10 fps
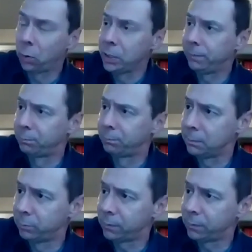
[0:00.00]
point for
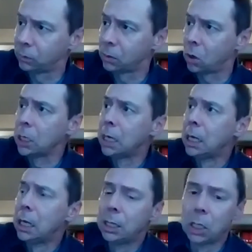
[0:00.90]
Britain before long,
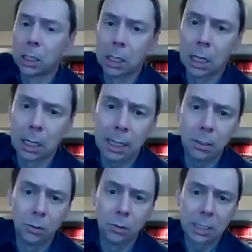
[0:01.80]
that
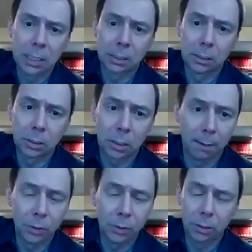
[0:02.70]
EU citizens
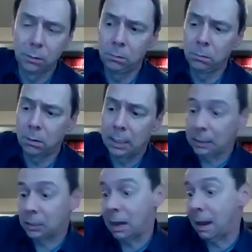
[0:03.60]
come to
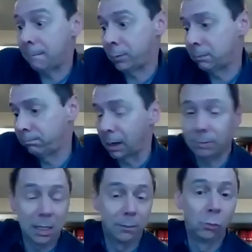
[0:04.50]
accept,
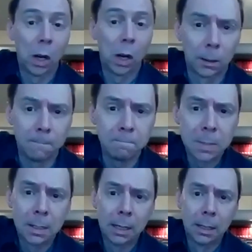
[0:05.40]
perhaps even welcome,
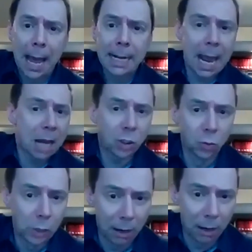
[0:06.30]
that
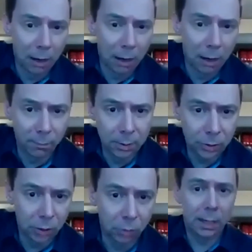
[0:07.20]
national governments are
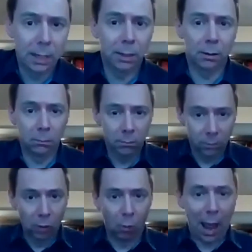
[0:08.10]
where the real
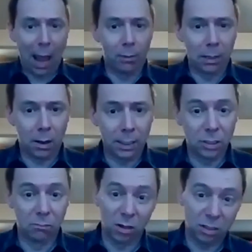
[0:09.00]
power lies, and
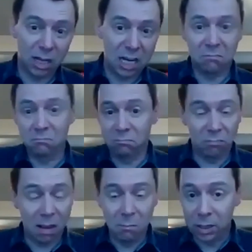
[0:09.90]
whilst
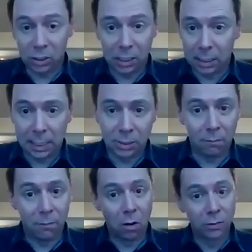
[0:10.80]
they might see that there's an
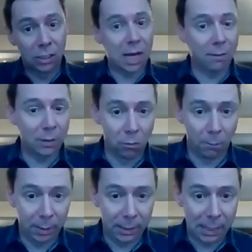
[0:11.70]
advantage to have a
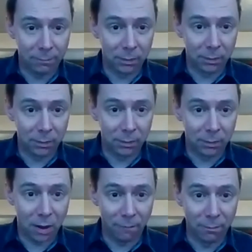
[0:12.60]
European level of
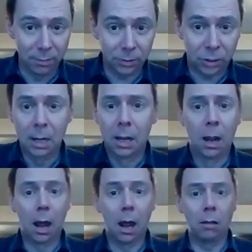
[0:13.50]
governance,
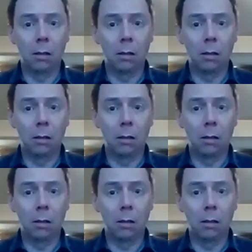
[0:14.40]
that